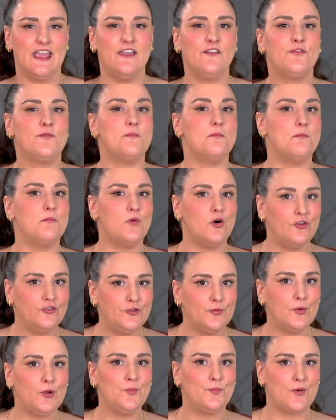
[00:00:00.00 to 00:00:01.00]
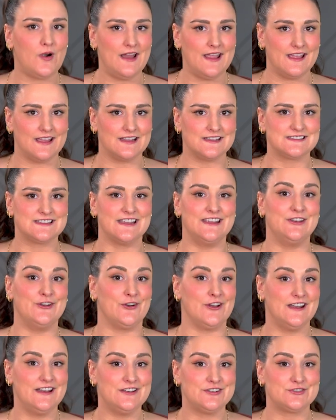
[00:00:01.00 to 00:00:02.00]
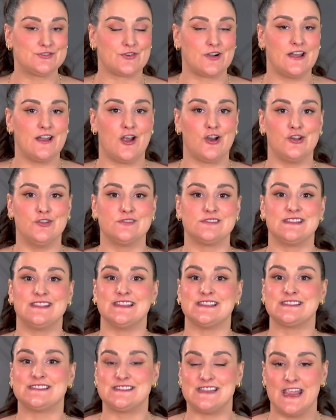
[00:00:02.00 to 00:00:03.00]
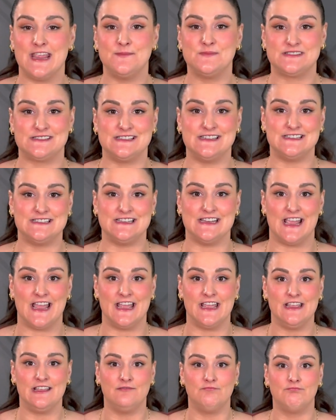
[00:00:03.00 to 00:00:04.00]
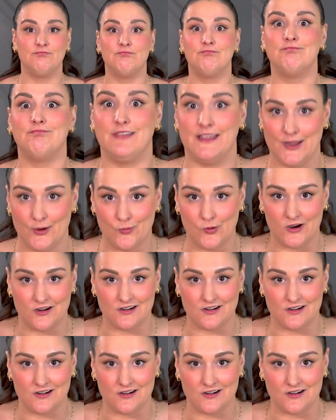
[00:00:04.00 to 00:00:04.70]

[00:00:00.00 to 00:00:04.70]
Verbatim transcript: If multiple brands in your industry are using the same CTA, it